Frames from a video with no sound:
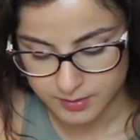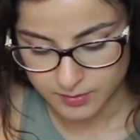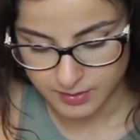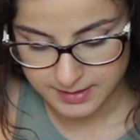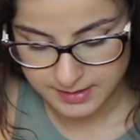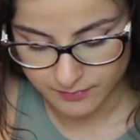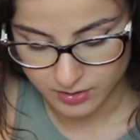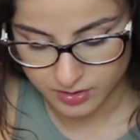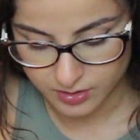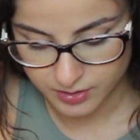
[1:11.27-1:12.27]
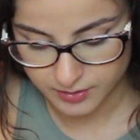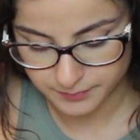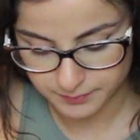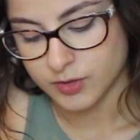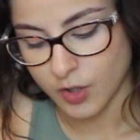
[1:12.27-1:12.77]
So let's have a look.
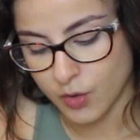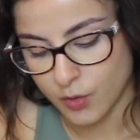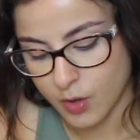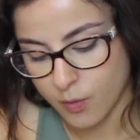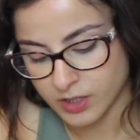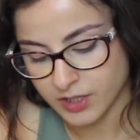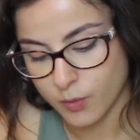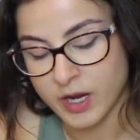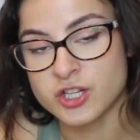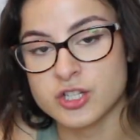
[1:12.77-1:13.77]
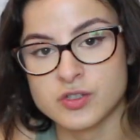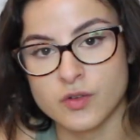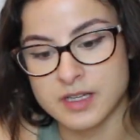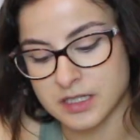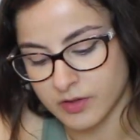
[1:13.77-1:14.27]
So one of the questions
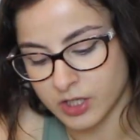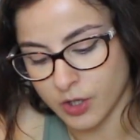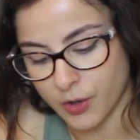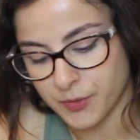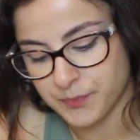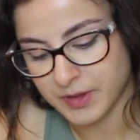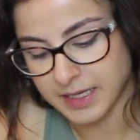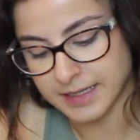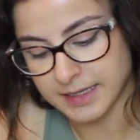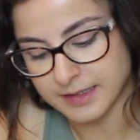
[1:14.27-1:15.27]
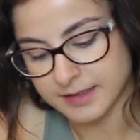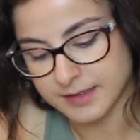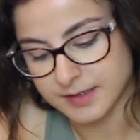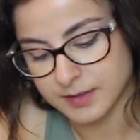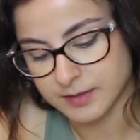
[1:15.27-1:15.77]
on this video
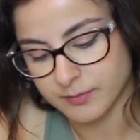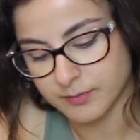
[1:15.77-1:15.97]
is,